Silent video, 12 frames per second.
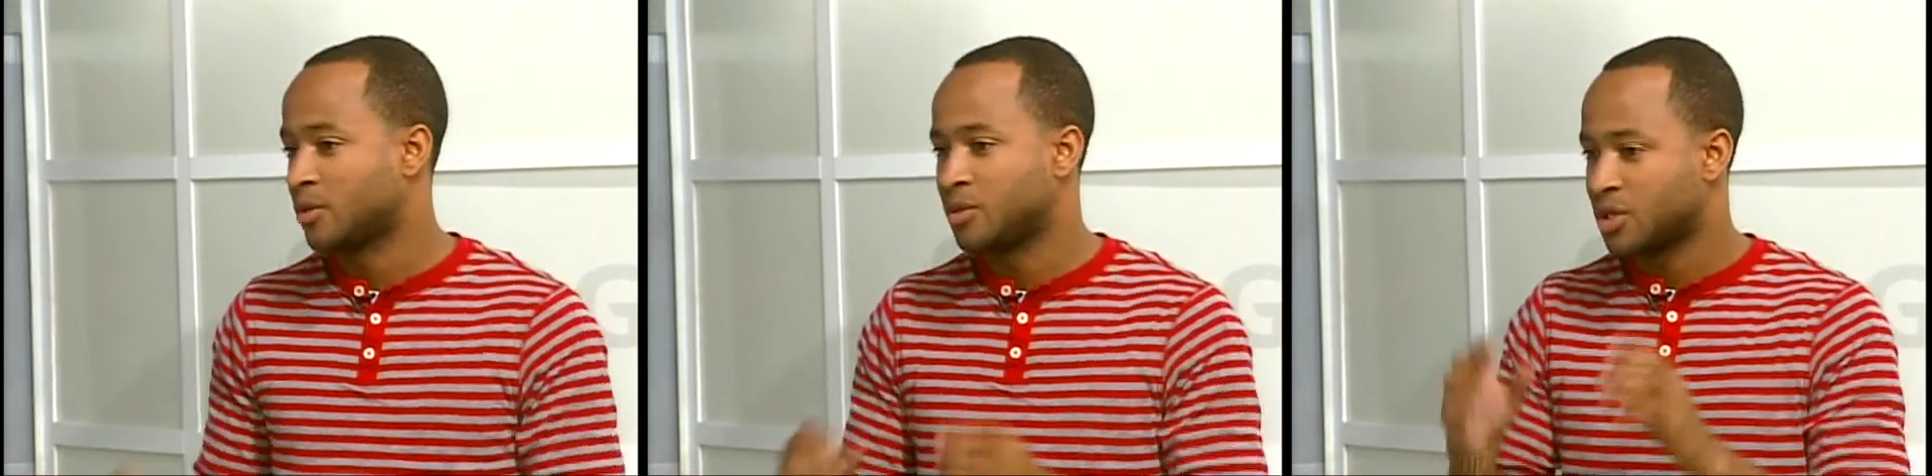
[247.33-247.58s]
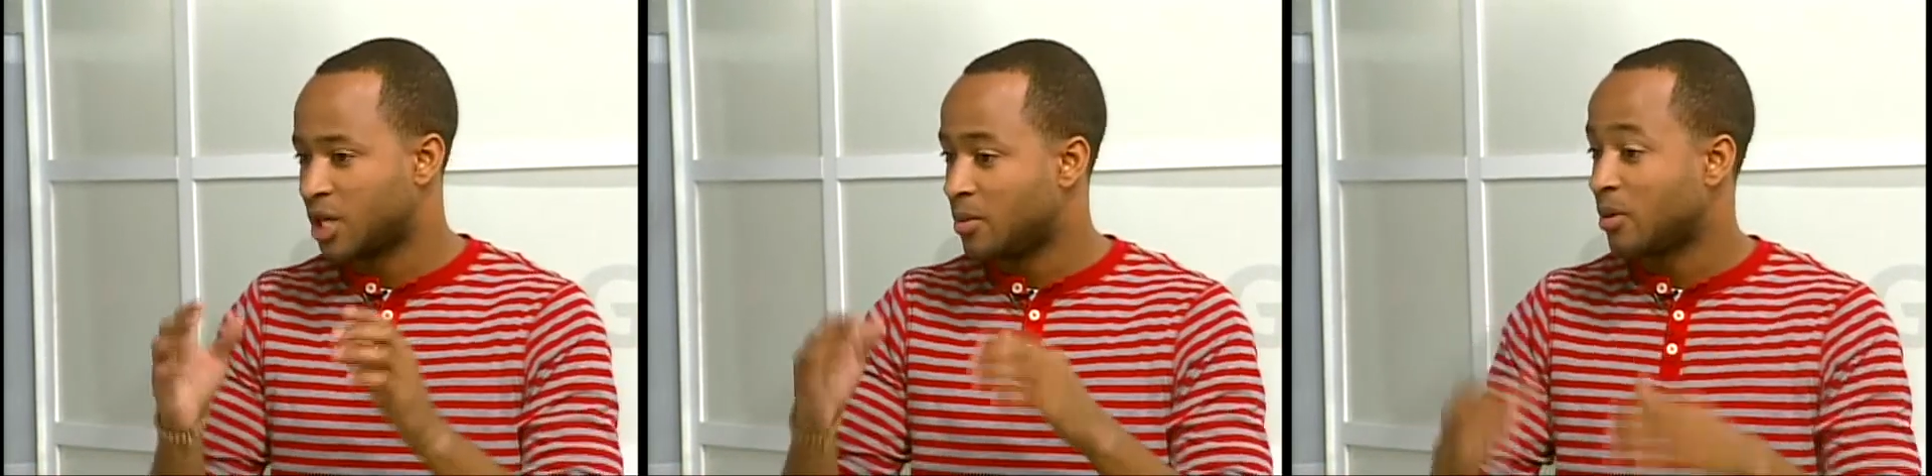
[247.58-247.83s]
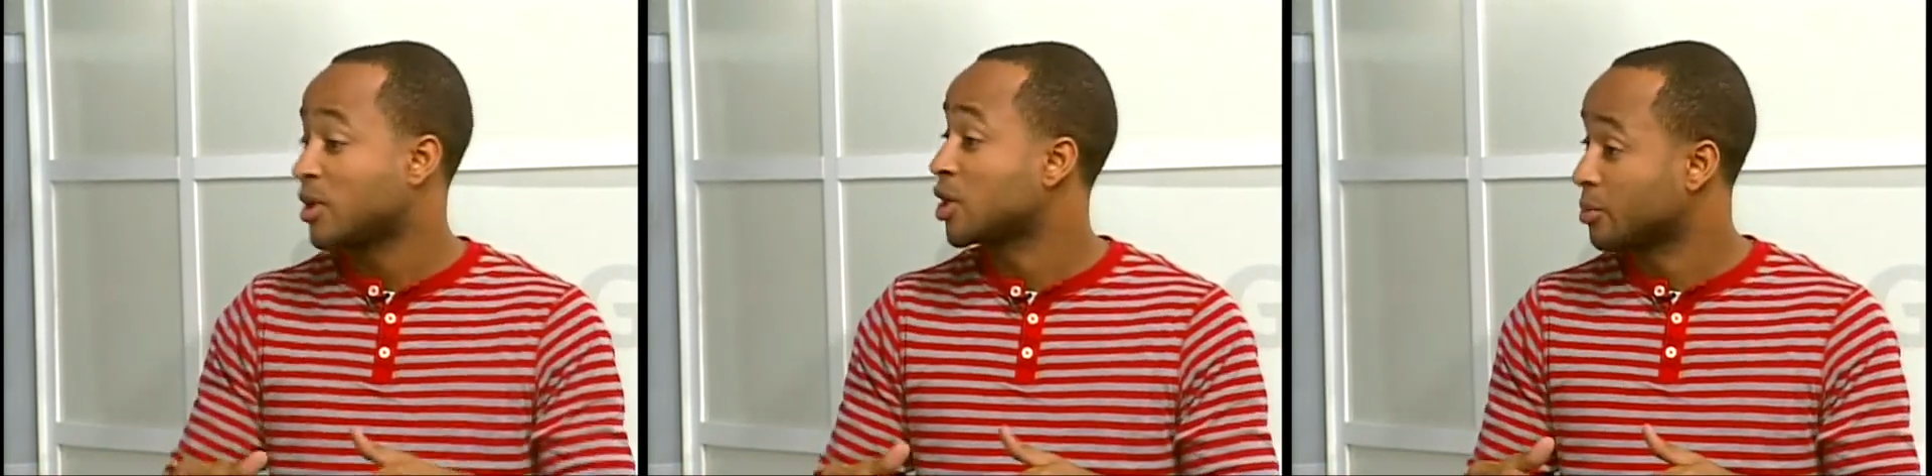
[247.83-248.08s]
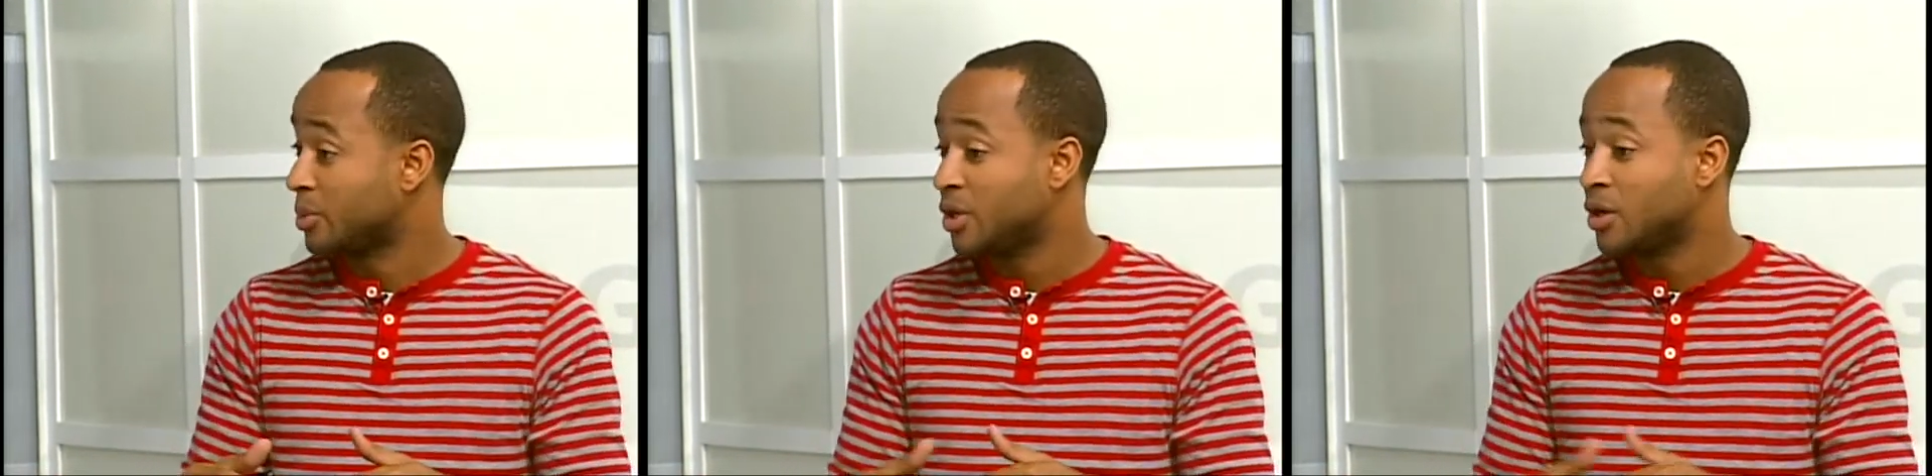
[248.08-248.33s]
you're just keeping them on your
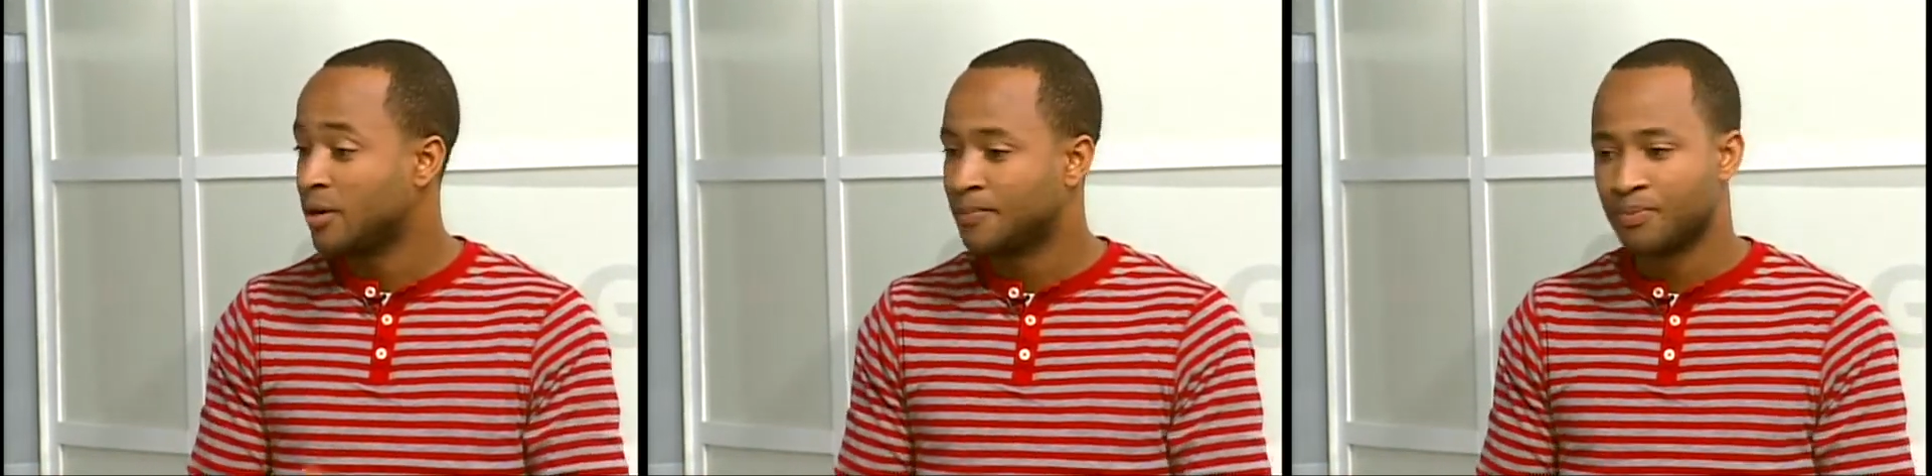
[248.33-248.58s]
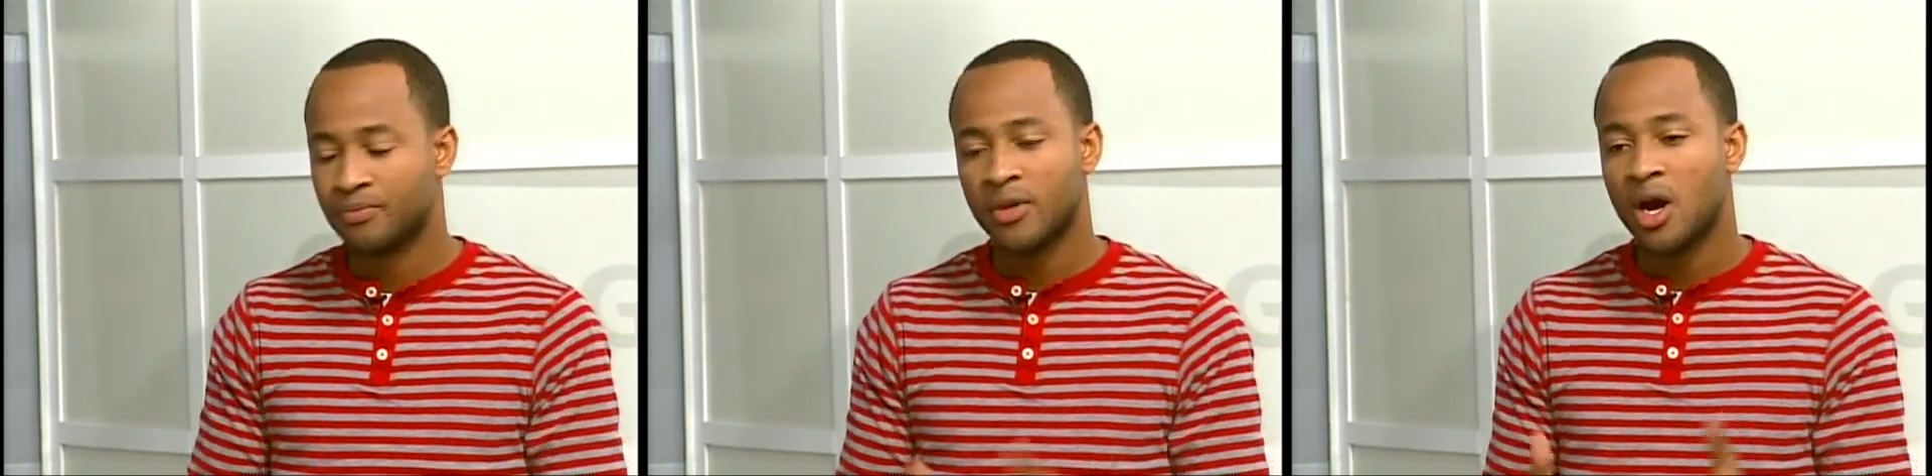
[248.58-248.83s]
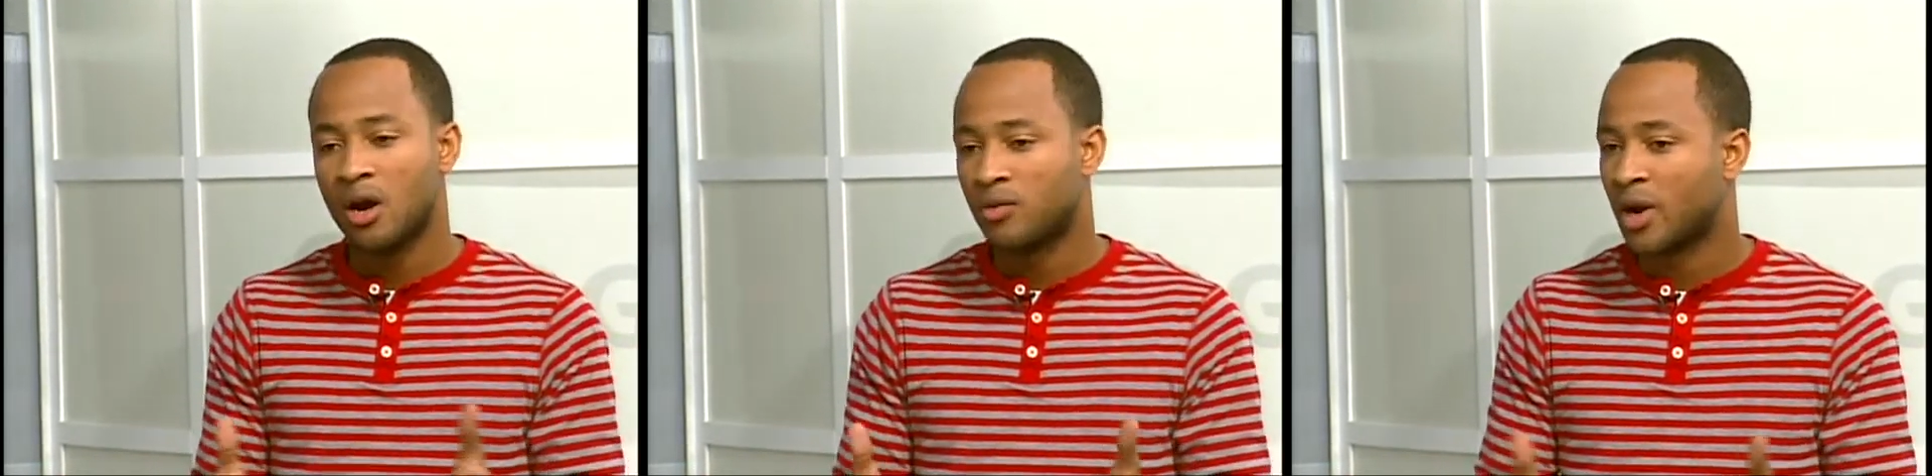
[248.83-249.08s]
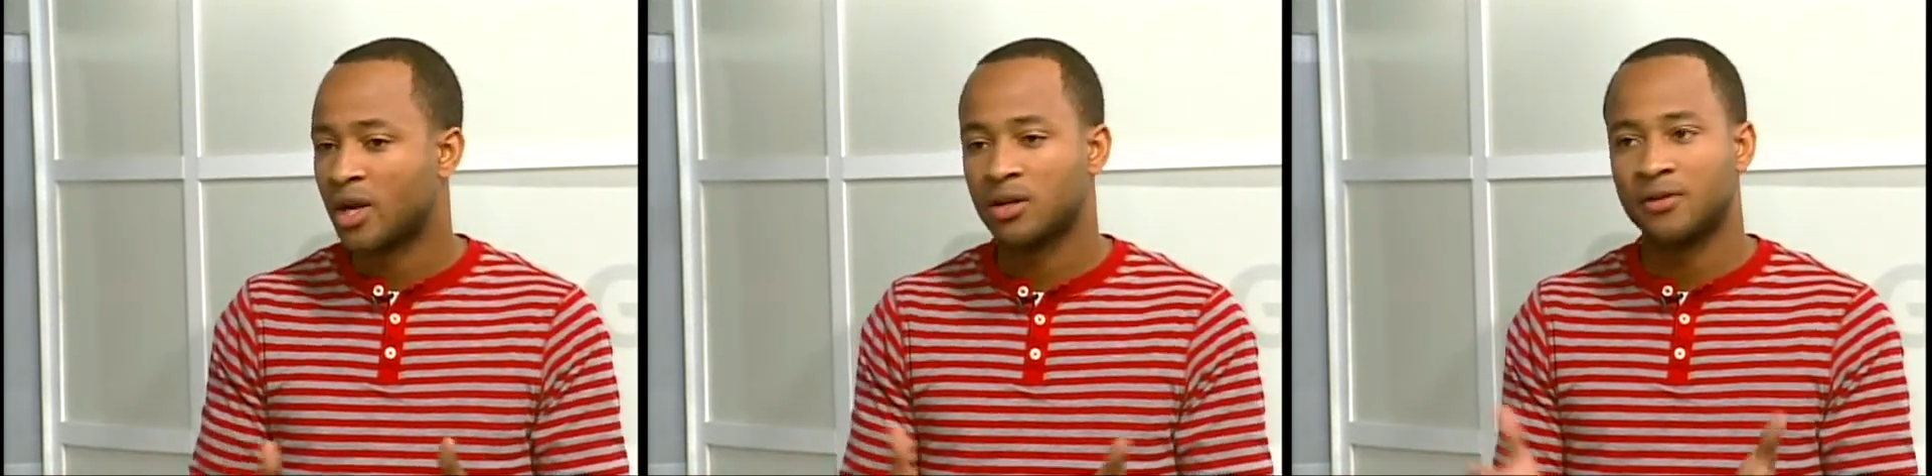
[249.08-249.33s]
computer. A regular